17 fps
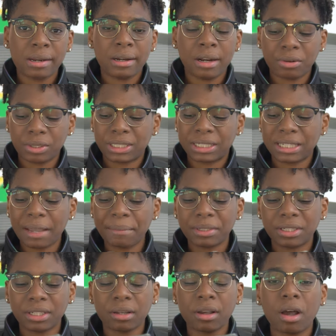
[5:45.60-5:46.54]
Now
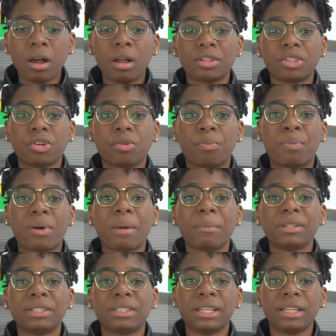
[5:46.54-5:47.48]
Samsung also
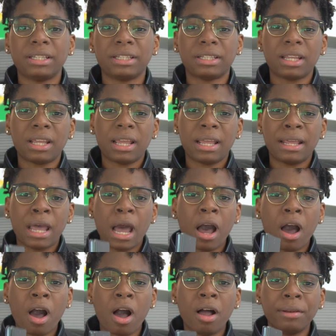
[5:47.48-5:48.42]
promises
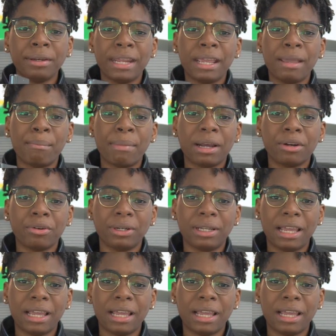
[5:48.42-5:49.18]
all day battery